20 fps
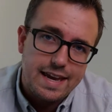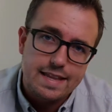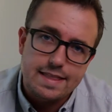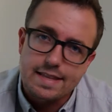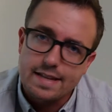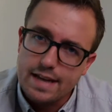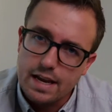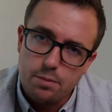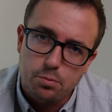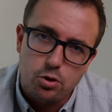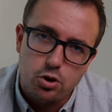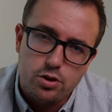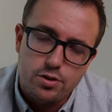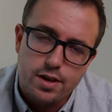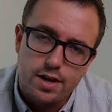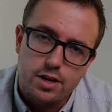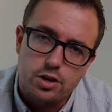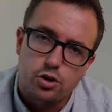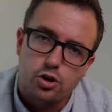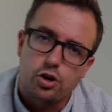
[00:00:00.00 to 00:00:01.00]
in the neighborhood
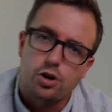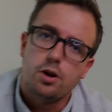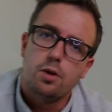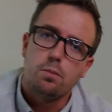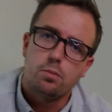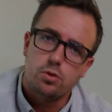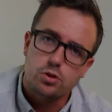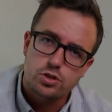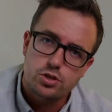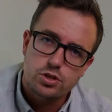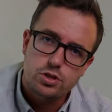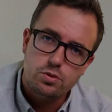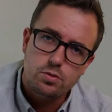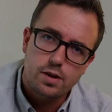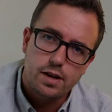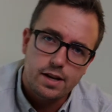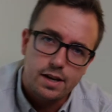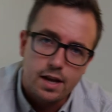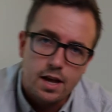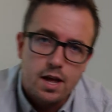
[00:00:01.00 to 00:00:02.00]
that you're
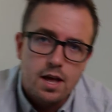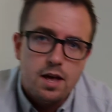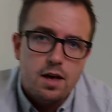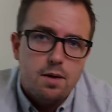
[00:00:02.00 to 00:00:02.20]
pursuing,